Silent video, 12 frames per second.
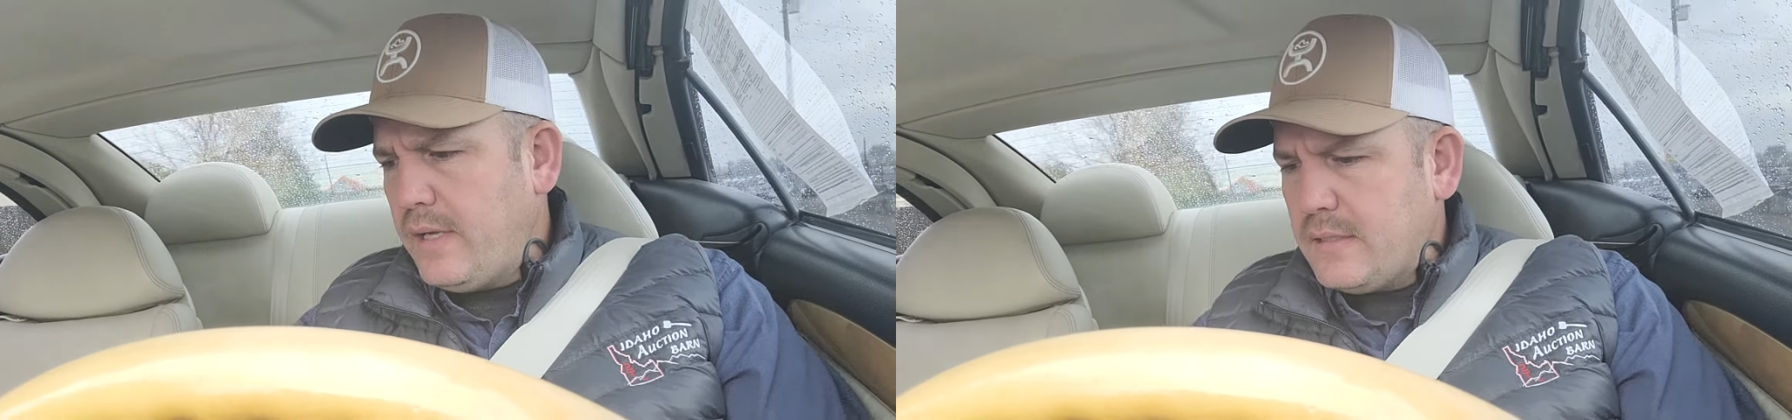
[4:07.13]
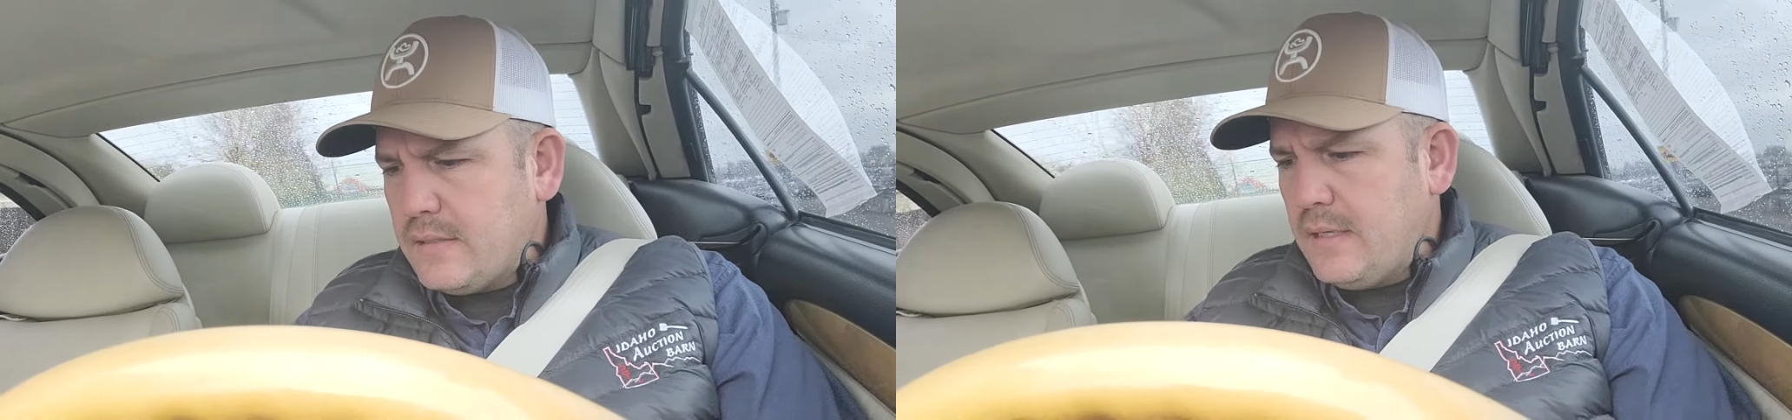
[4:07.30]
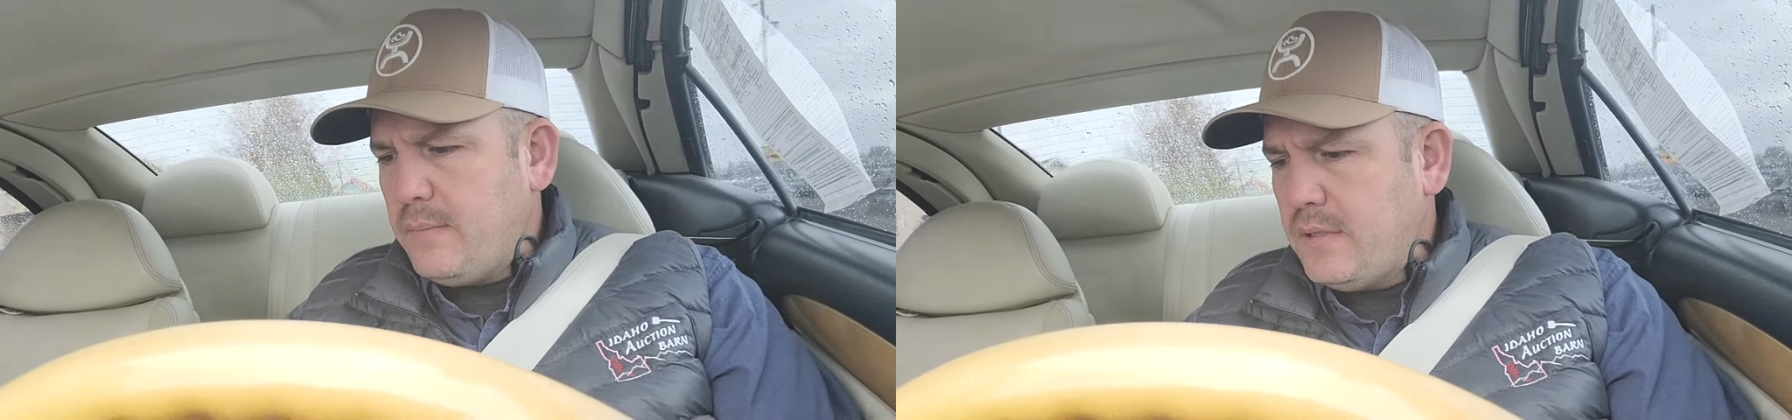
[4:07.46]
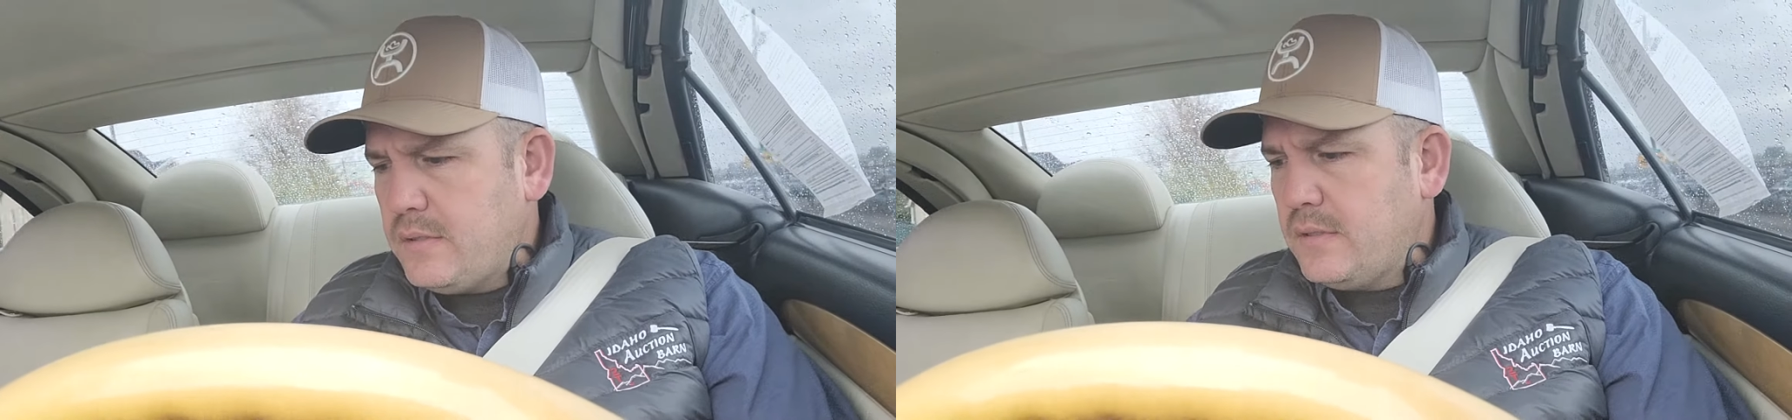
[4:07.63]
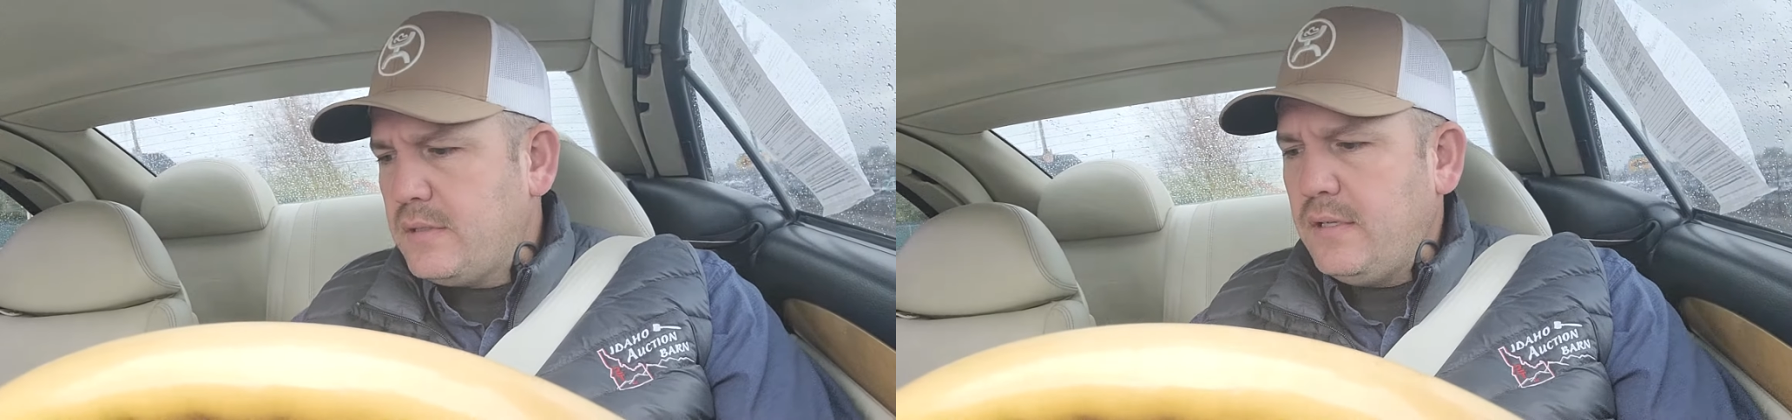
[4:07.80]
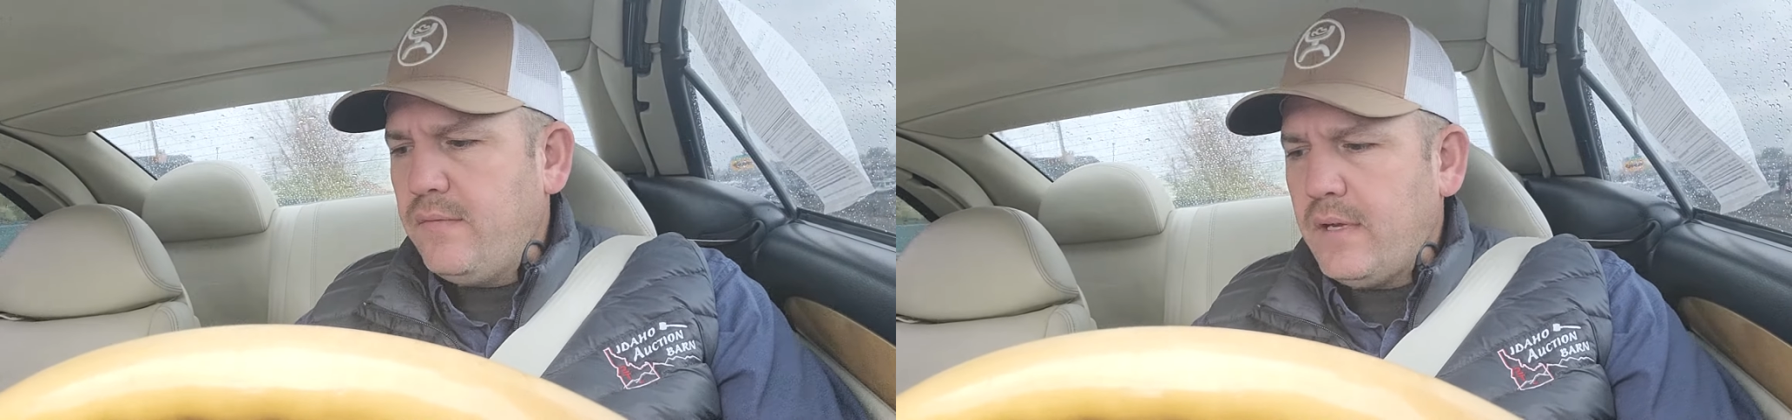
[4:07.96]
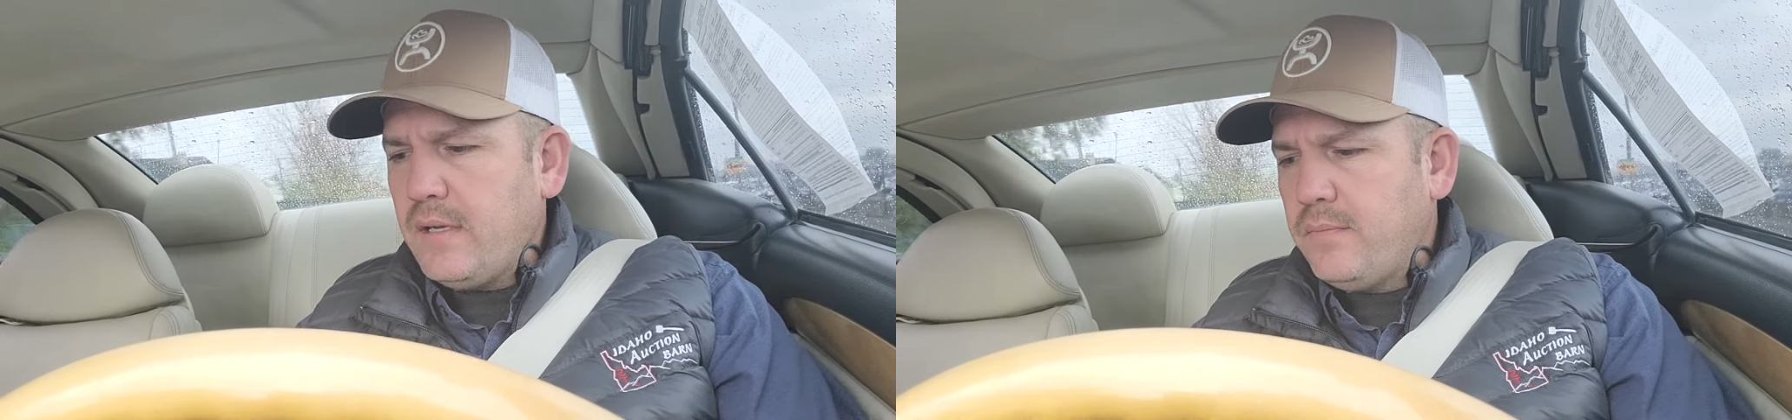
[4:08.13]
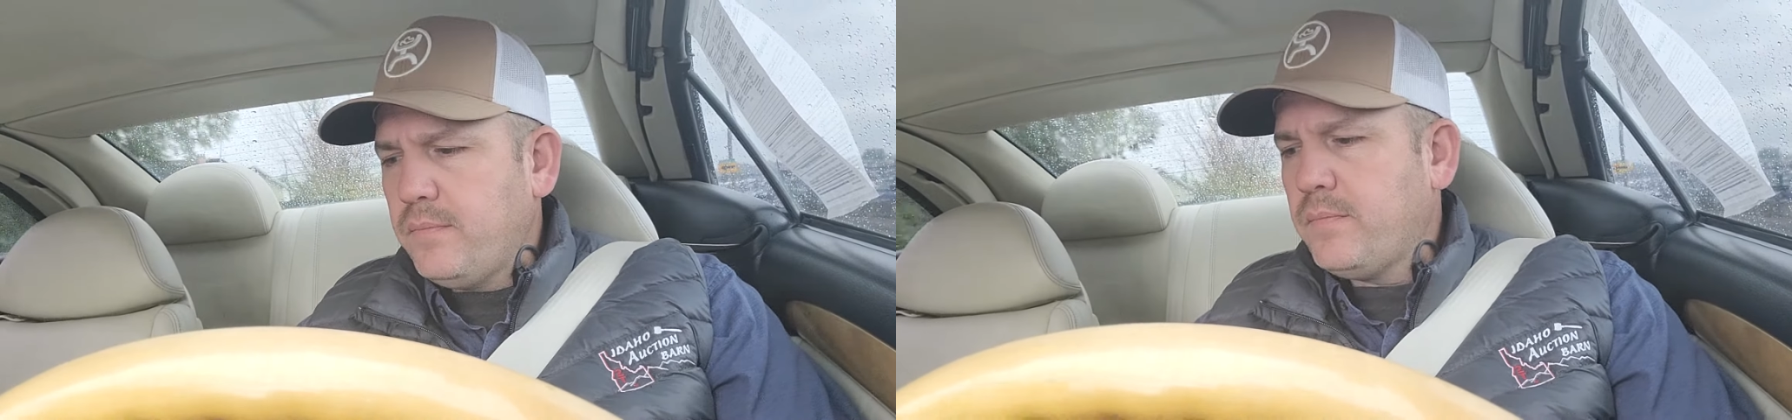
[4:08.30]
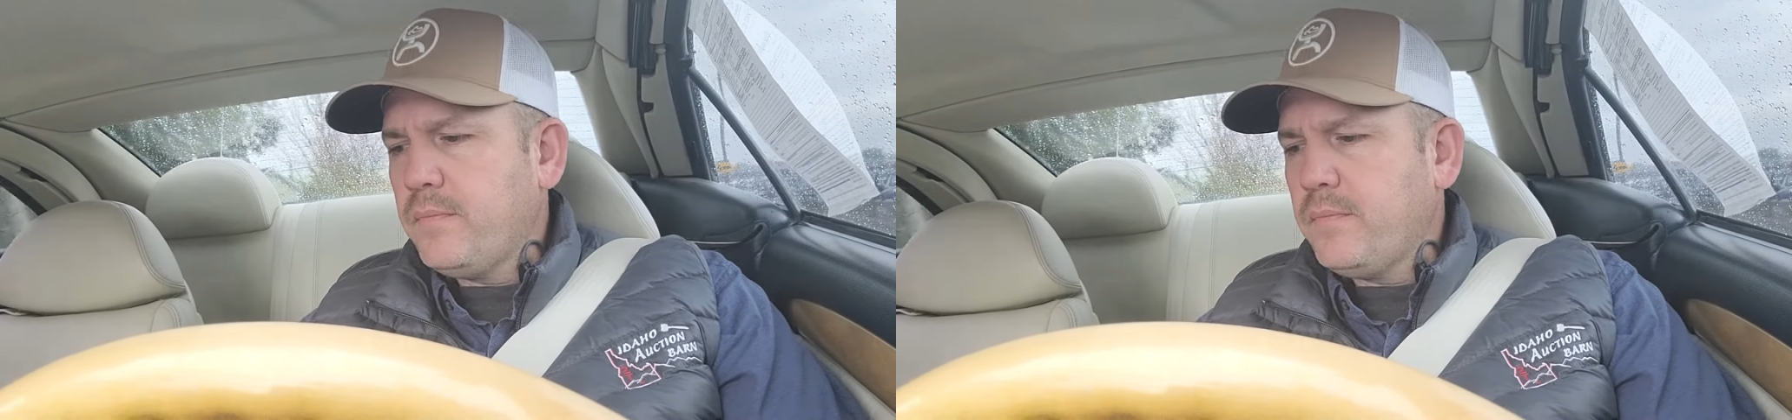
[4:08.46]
last time. Let's just see if I can.